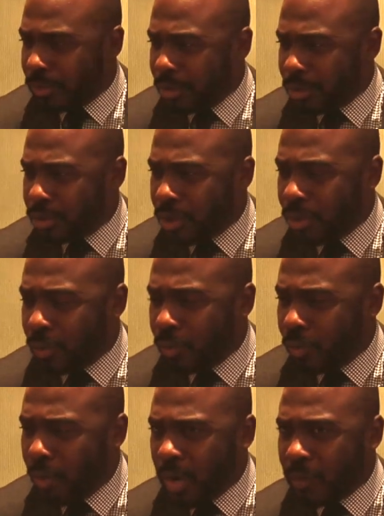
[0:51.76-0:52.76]
There's no
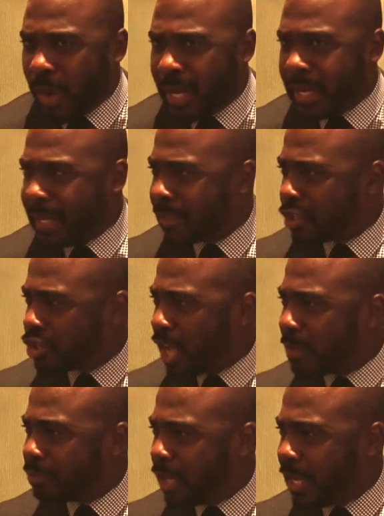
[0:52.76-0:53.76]
one way to get the
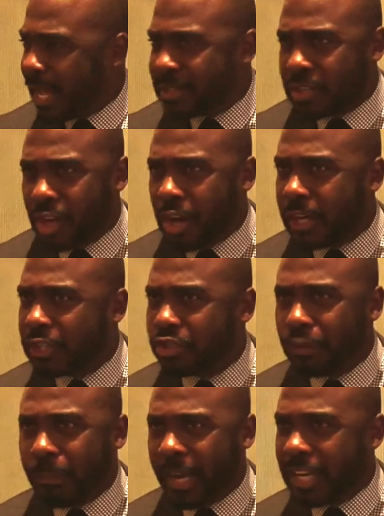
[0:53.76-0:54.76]
job done. As an artist,
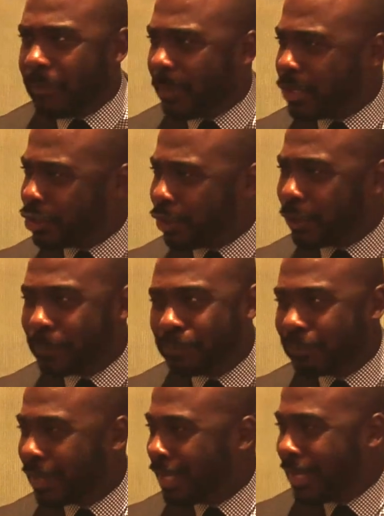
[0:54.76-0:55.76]
you paint a picture
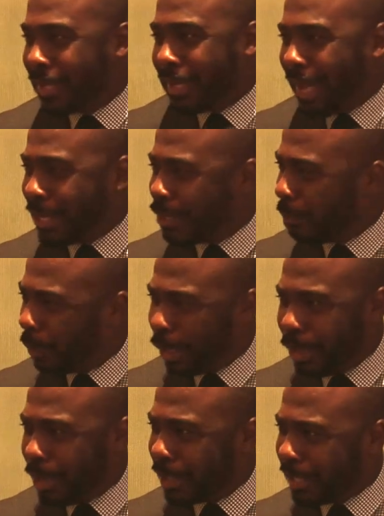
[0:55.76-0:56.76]
and you put
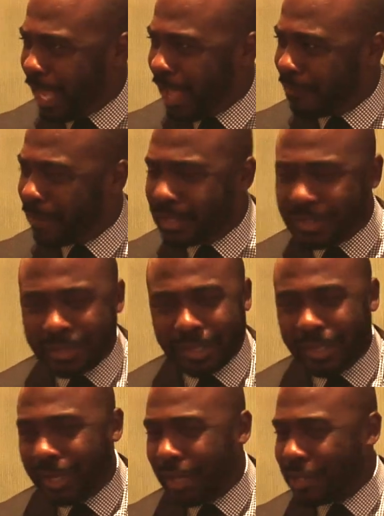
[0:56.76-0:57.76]
it on the canvas,
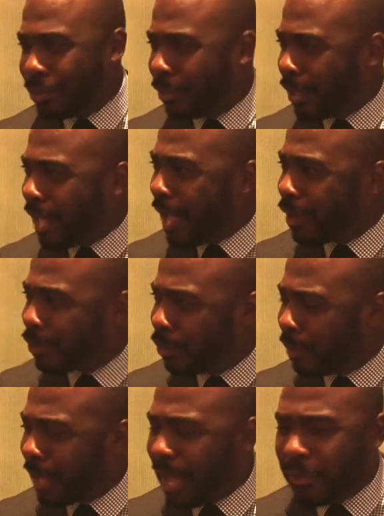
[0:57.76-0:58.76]
and you allow
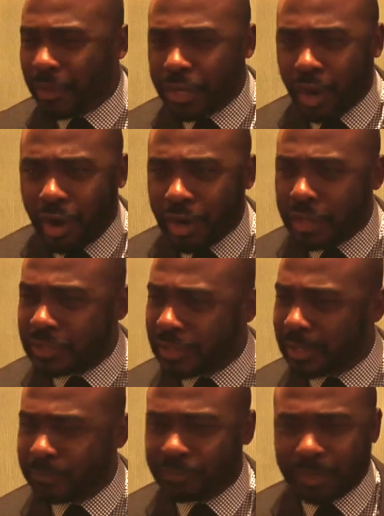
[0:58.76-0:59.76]
the
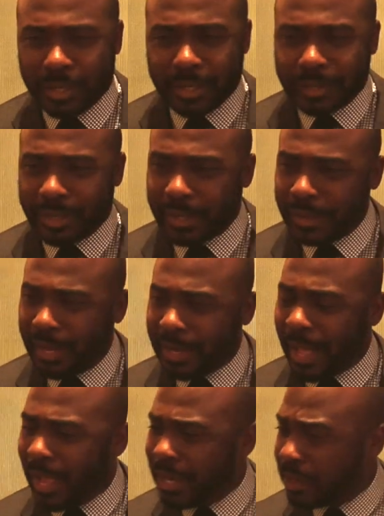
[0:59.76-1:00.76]
yards and
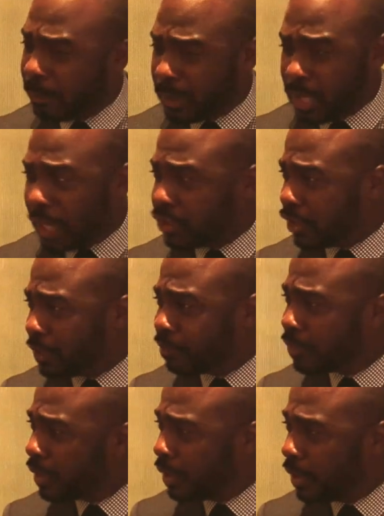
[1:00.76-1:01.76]
the production
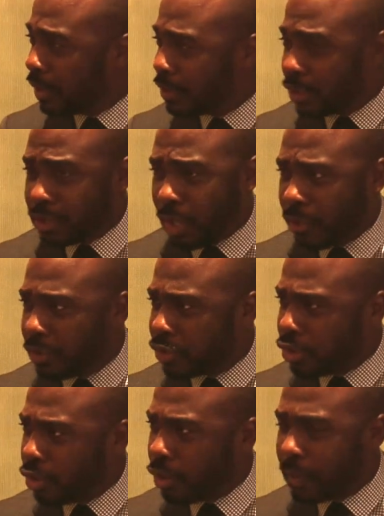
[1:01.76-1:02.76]
to tell the
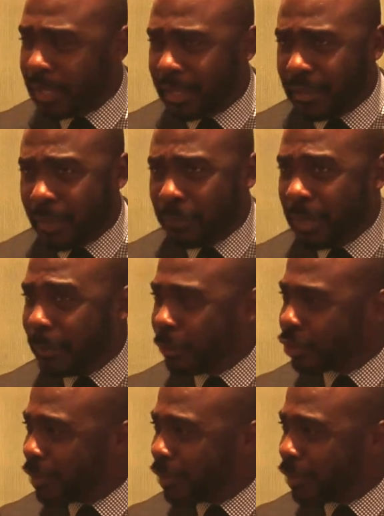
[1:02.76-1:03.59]
story, and then people